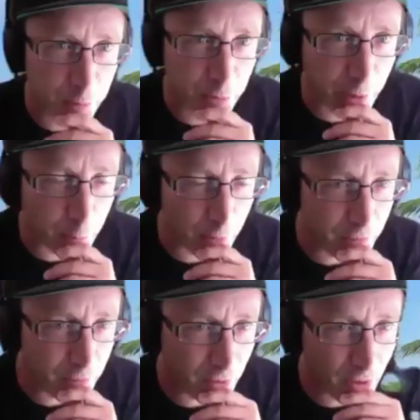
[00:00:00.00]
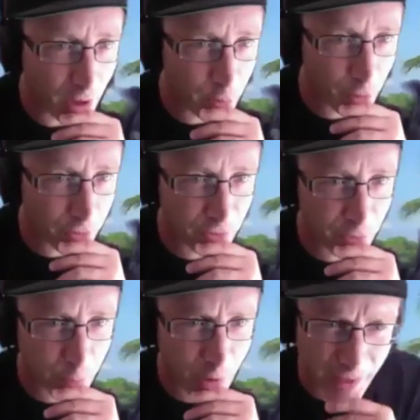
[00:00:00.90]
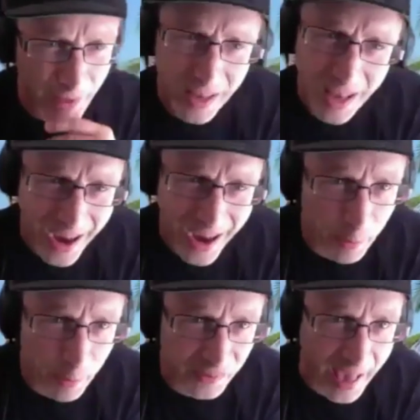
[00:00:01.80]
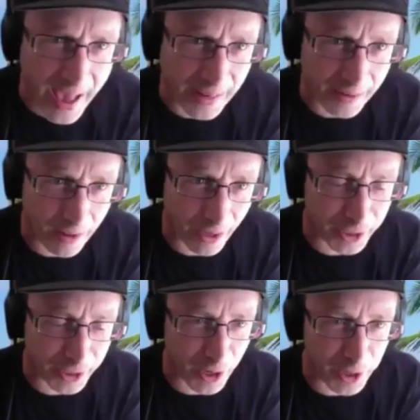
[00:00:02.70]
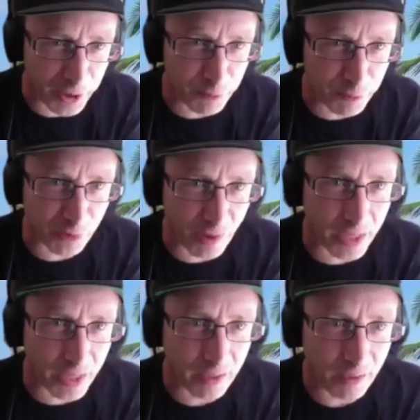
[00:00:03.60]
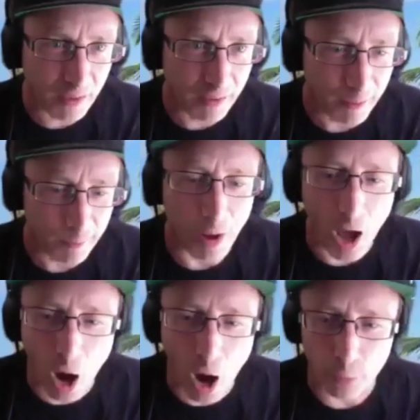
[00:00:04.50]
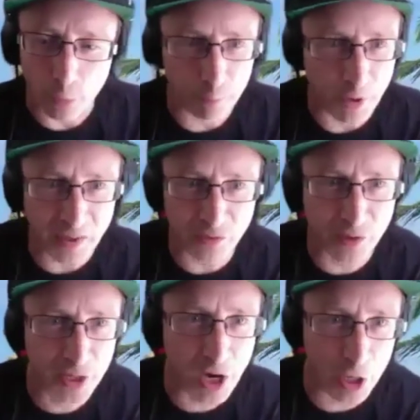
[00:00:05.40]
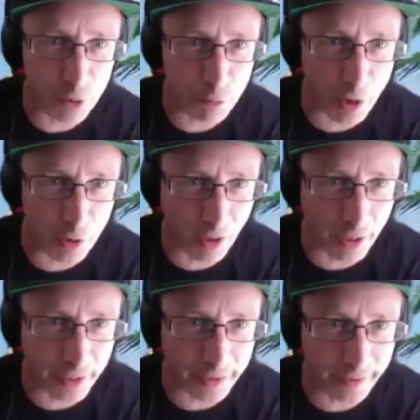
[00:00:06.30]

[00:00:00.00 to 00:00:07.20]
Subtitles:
spent with Nile Rodgers as well. How is that like, kind of just like, oh, here's the guy who wrote like,